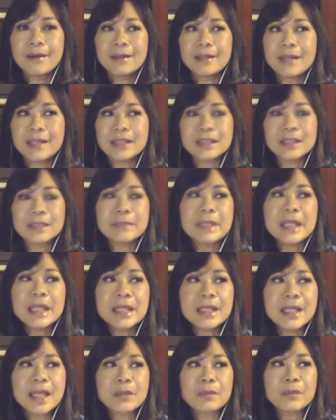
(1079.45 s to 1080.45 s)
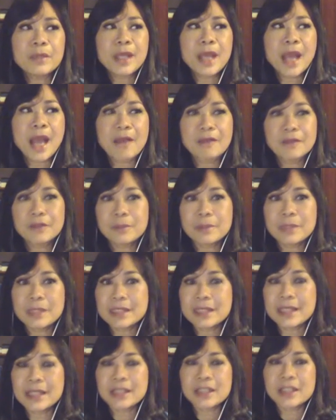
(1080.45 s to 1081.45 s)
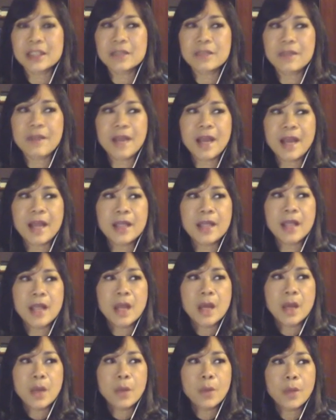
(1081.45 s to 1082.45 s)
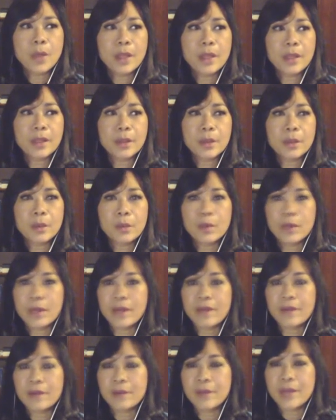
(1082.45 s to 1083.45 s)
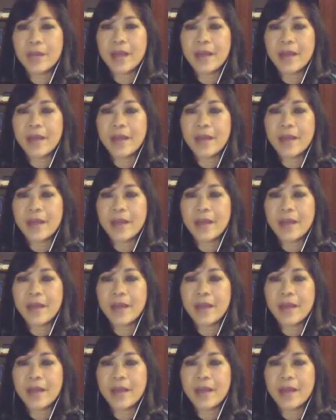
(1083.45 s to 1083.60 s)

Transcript: It doesn't mean that we have to be satisfied with whatever